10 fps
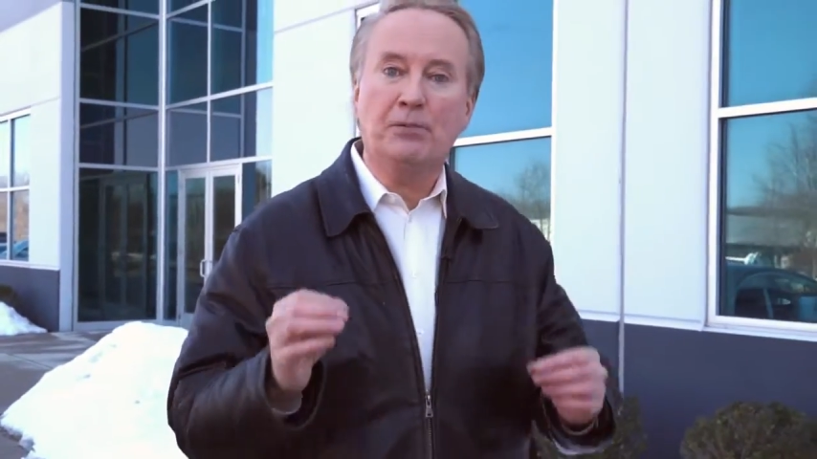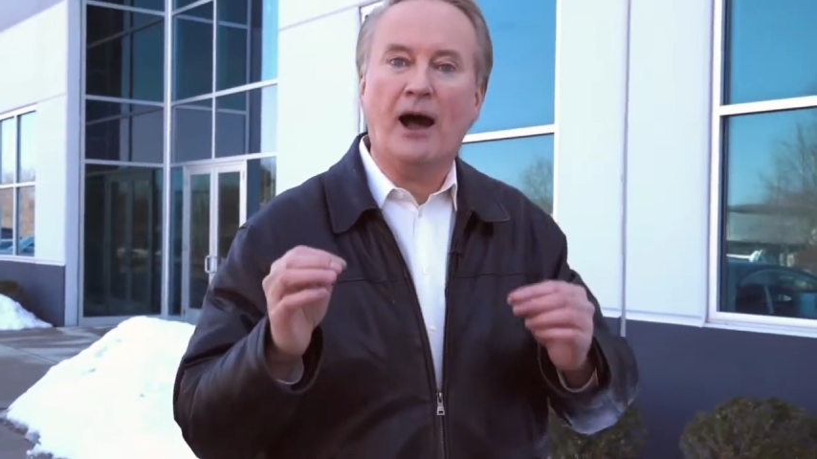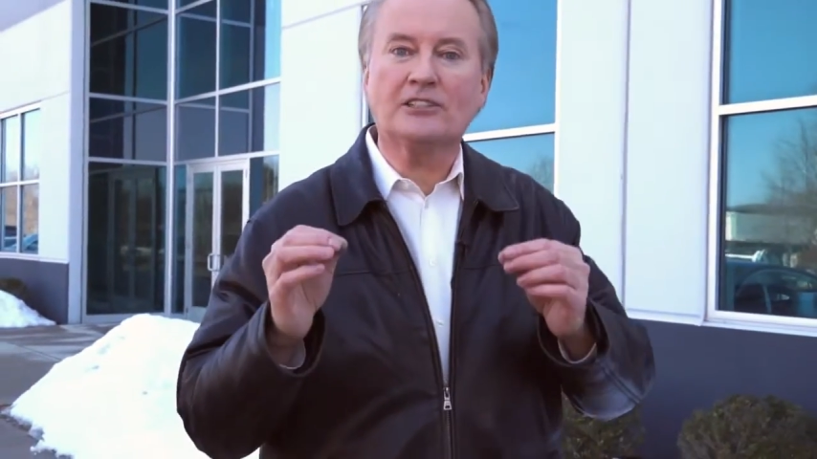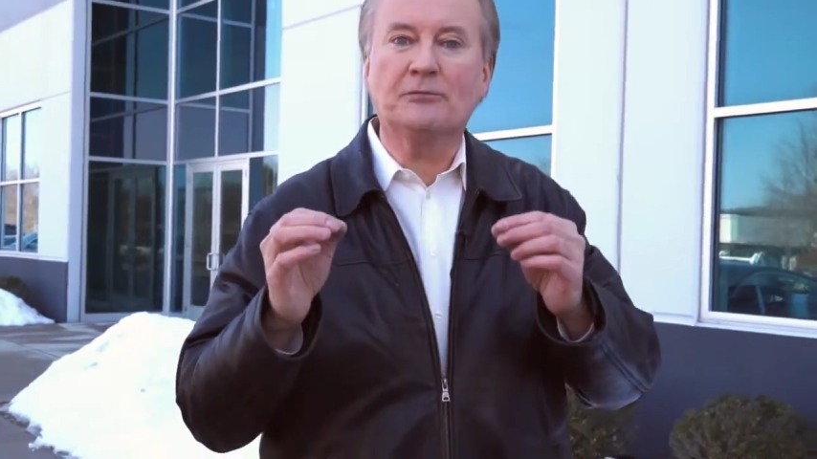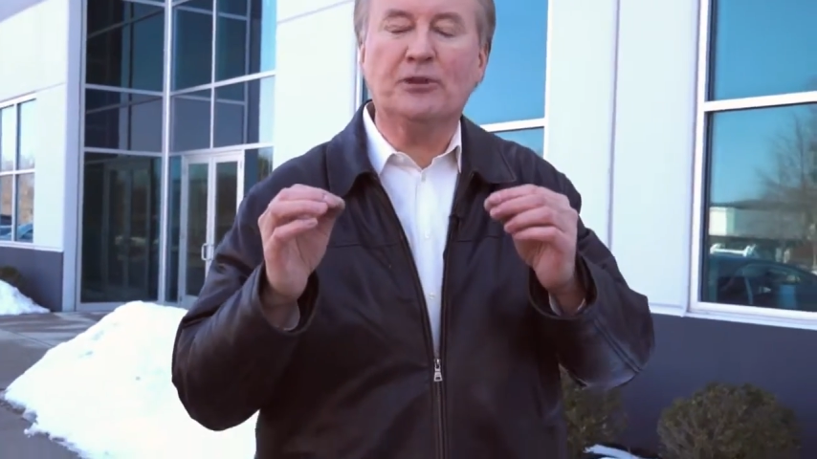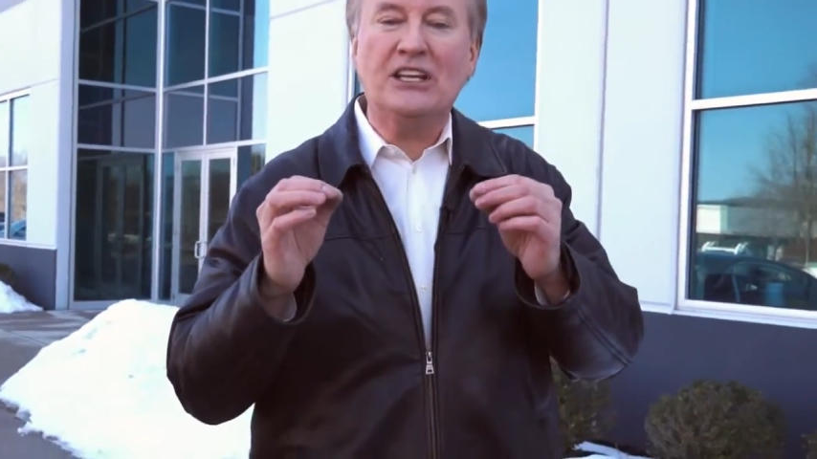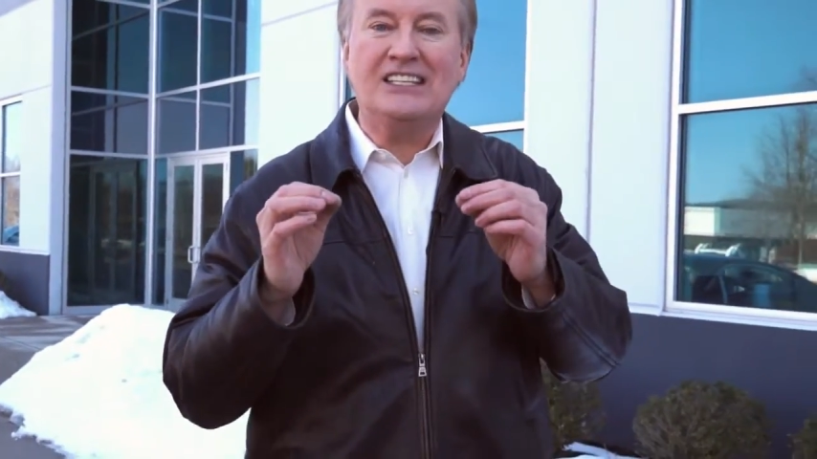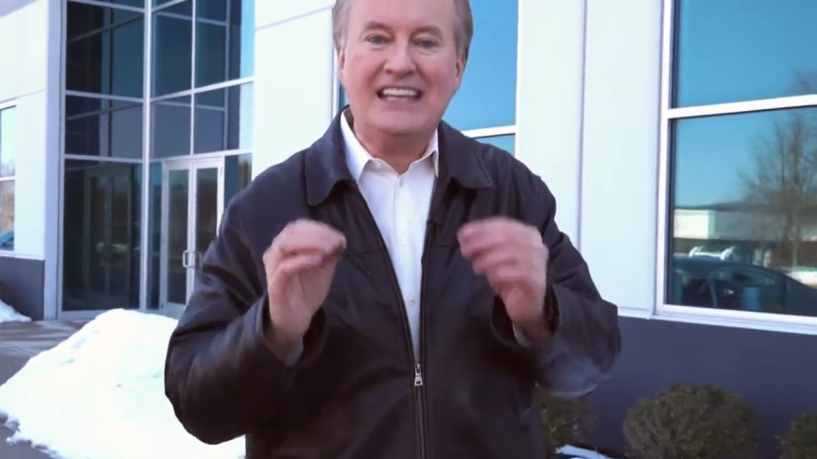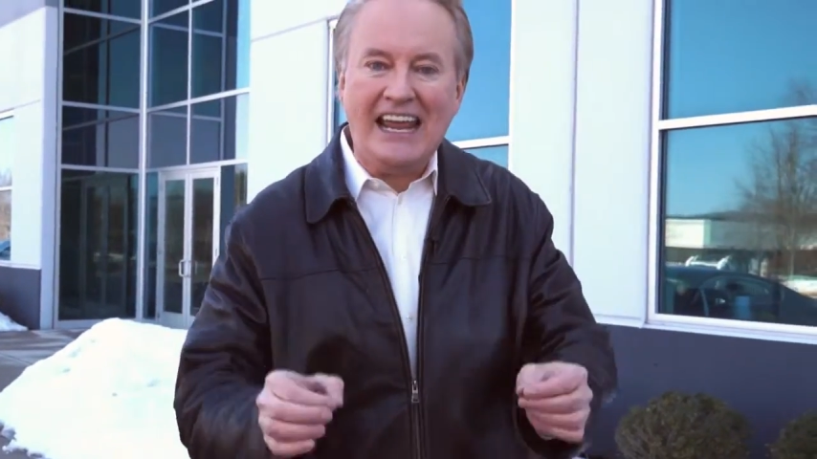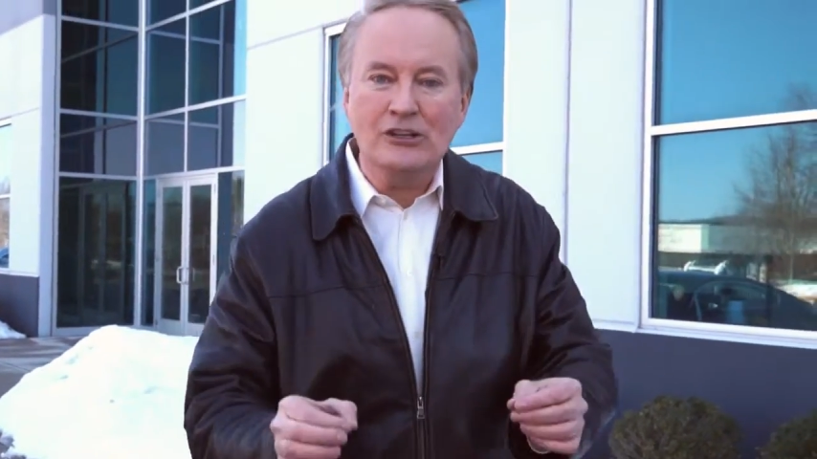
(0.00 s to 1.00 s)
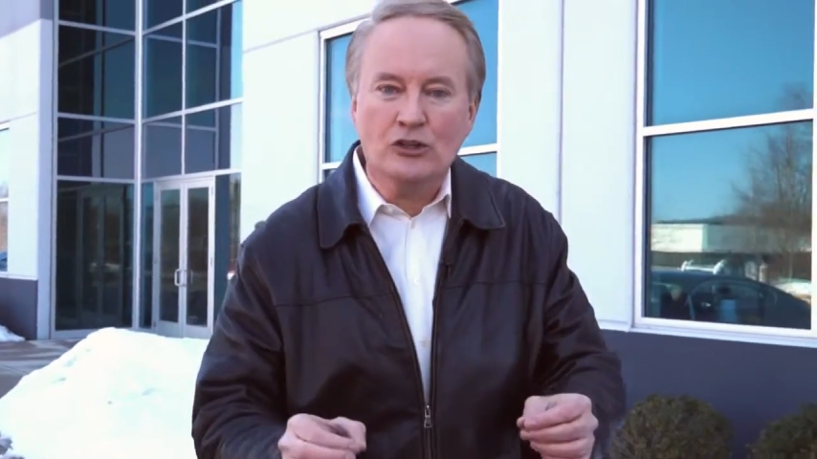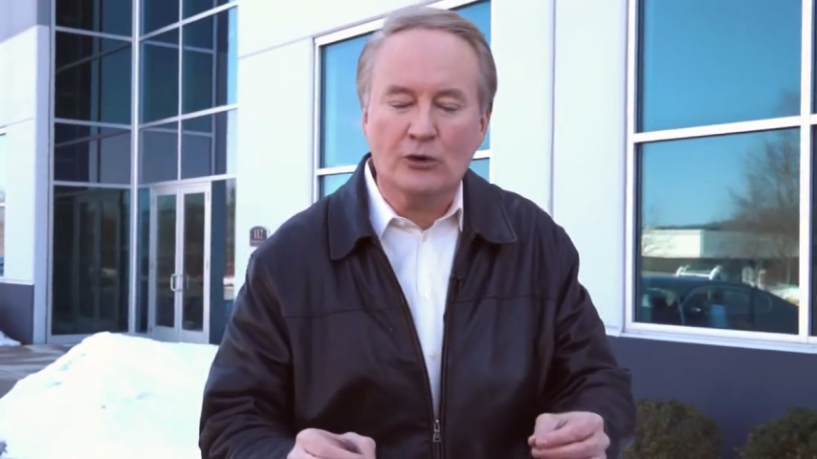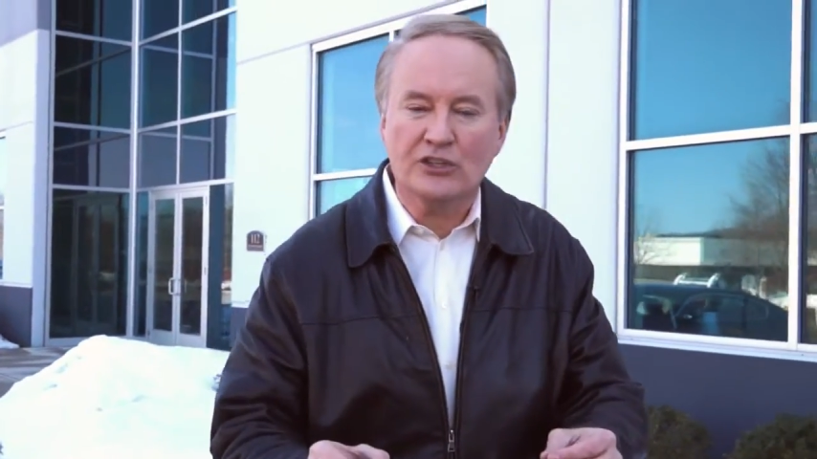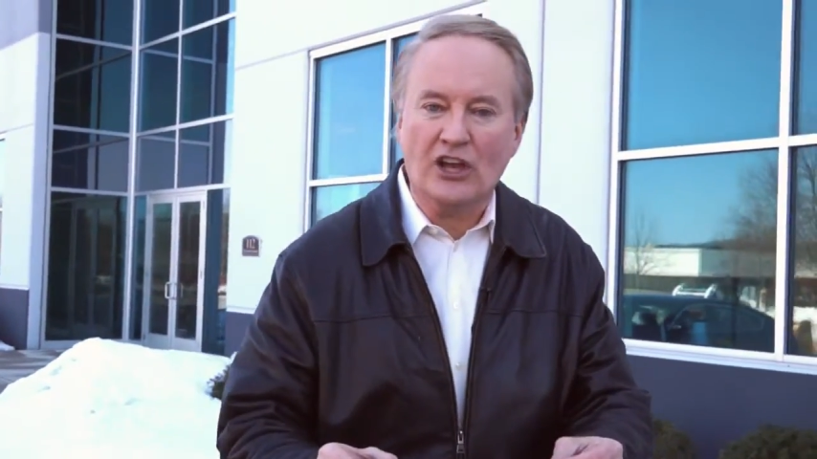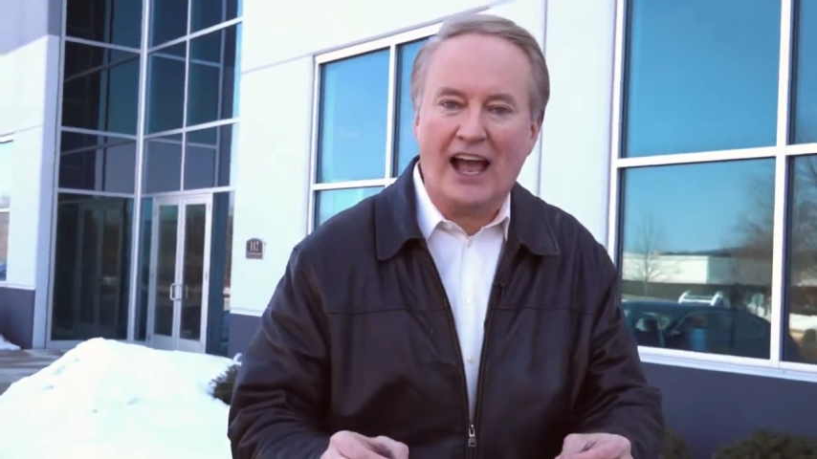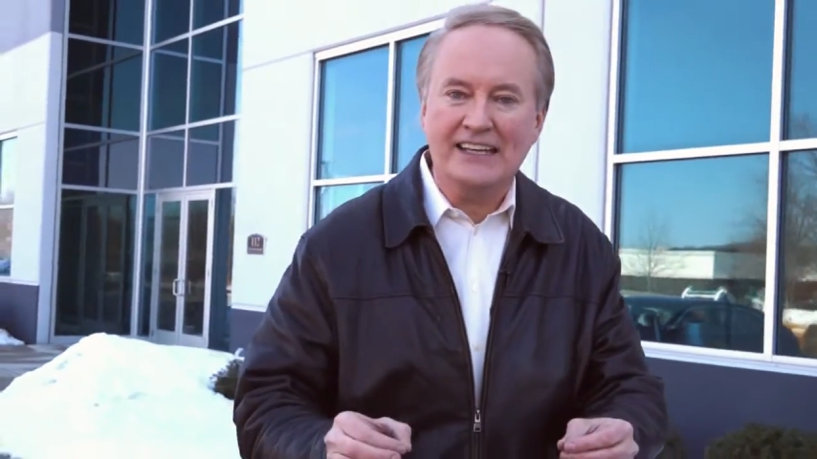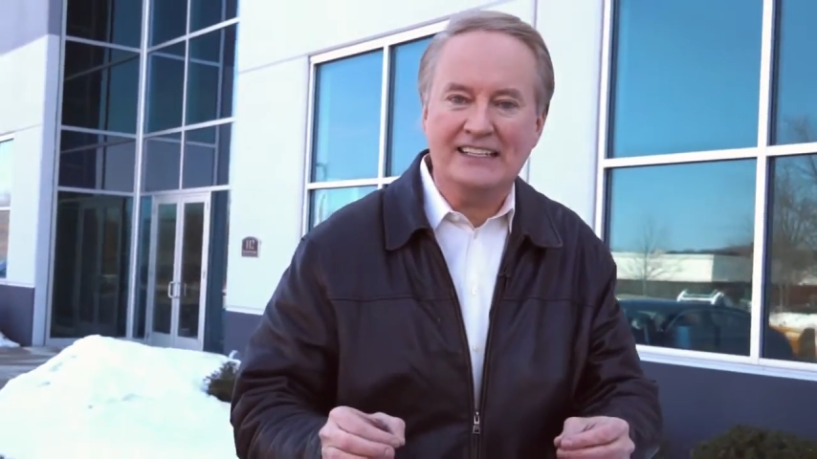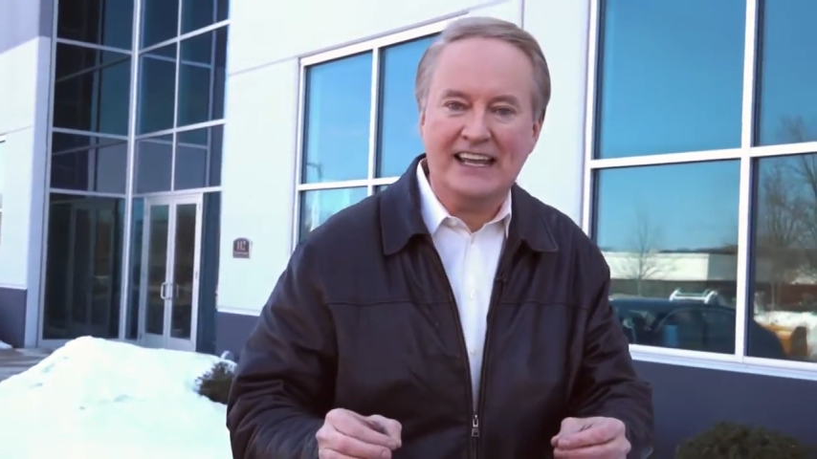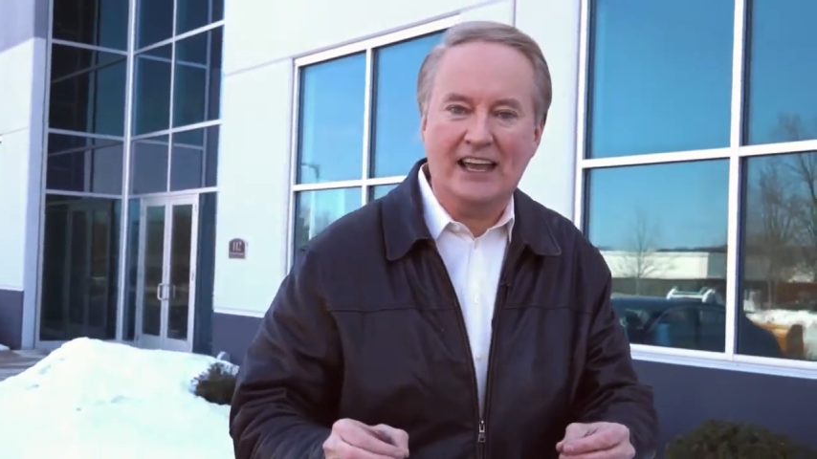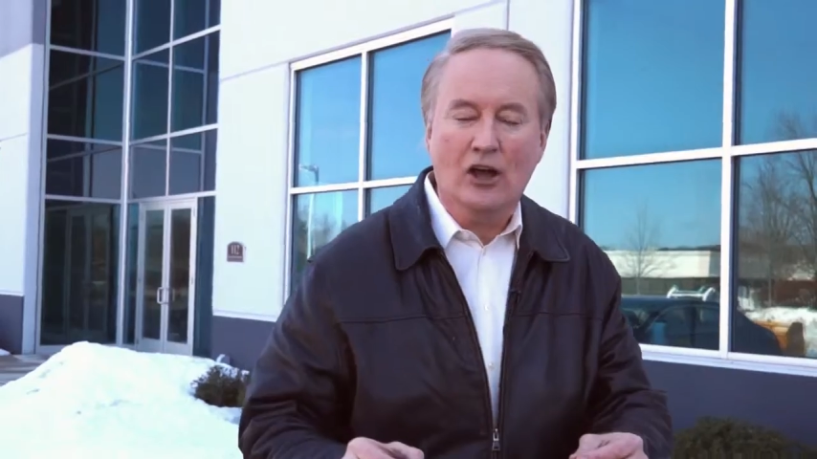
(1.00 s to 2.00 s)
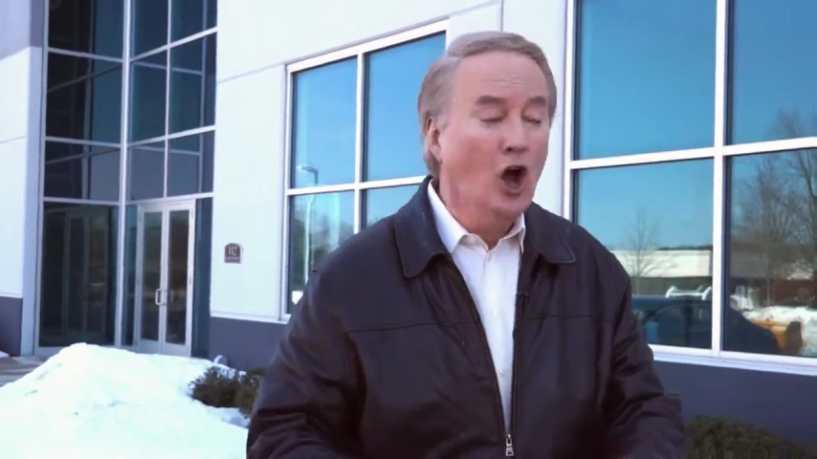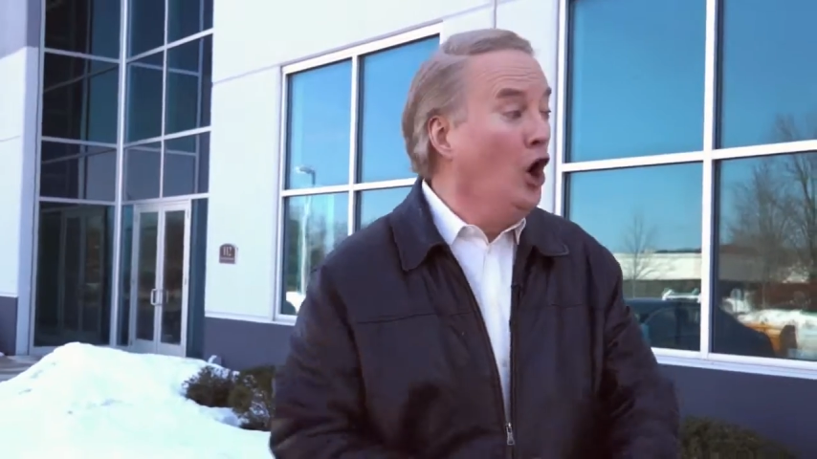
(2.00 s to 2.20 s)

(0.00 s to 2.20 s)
possibly dangerous idea